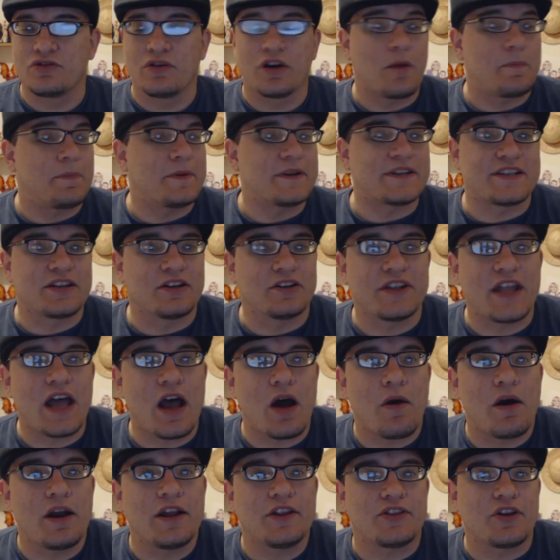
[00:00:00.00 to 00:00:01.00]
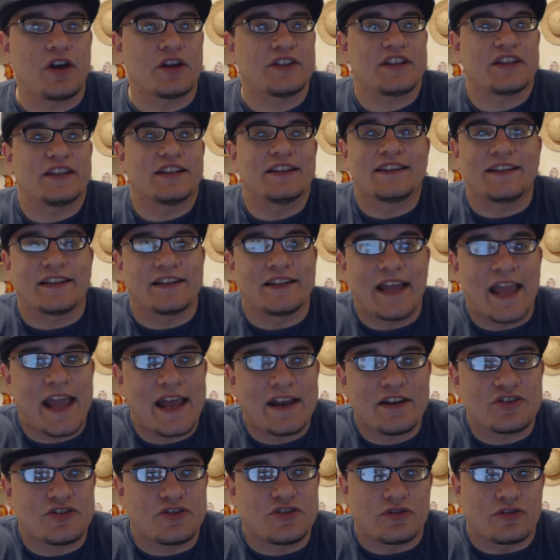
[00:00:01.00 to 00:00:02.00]
And up until now, I thought that the
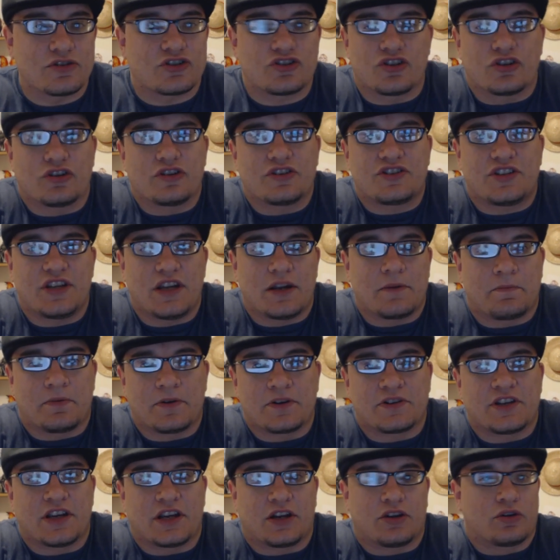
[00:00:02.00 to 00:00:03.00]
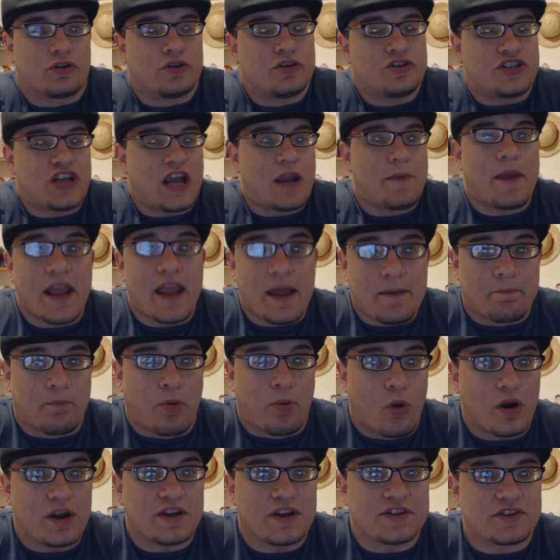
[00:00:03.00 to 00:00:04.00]
Lannister, Cersei in particular, or Jaime had
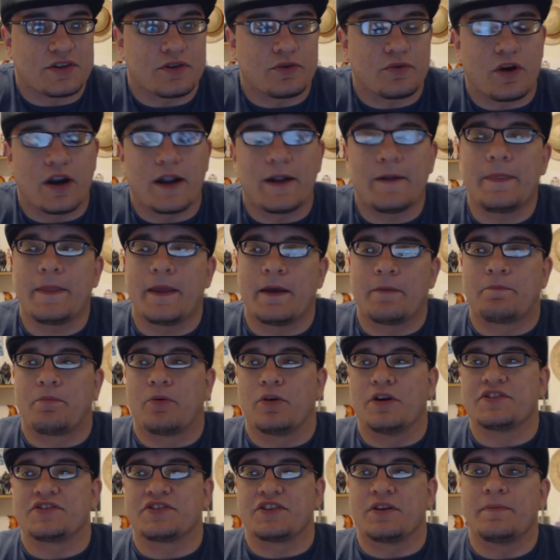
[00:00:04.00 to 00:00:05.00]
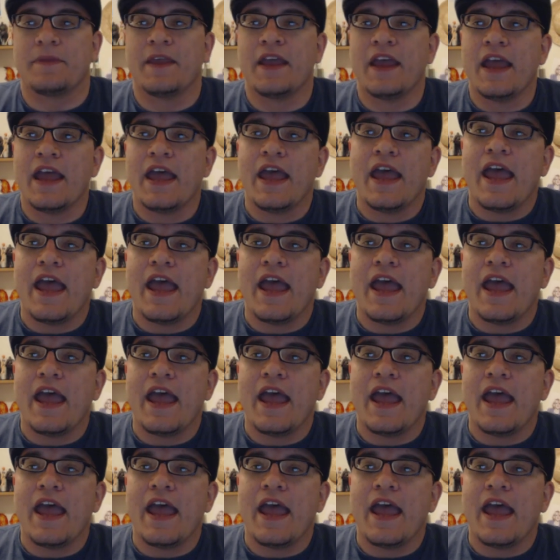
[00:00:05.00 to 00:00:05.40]
poisoned, right? Had poisoned him.